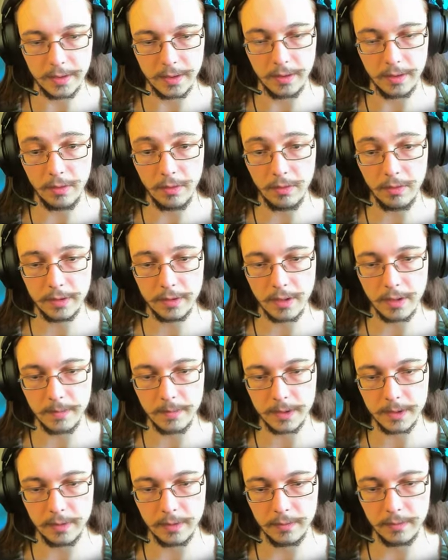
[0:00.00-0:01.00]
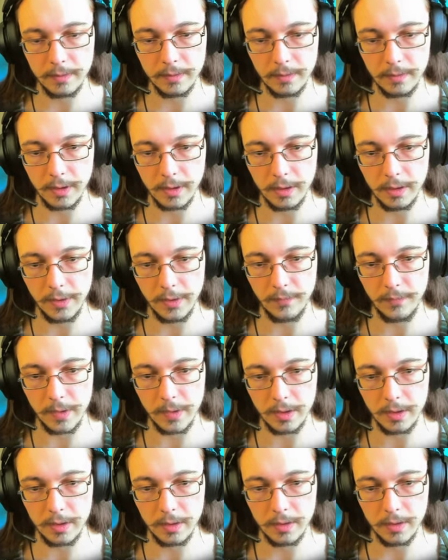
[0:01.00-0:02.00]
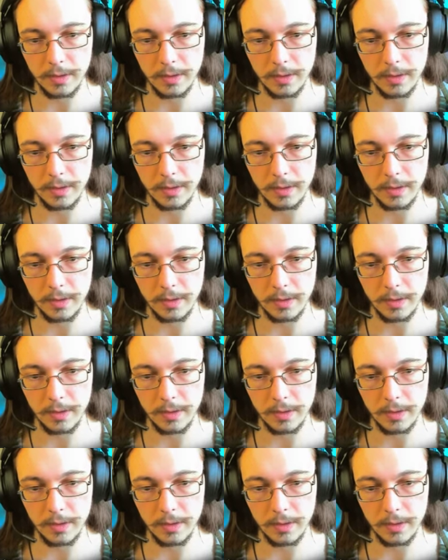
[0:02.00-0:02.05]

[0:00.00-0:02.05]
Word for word: it? No, it's cobblestone. Okay, never mind.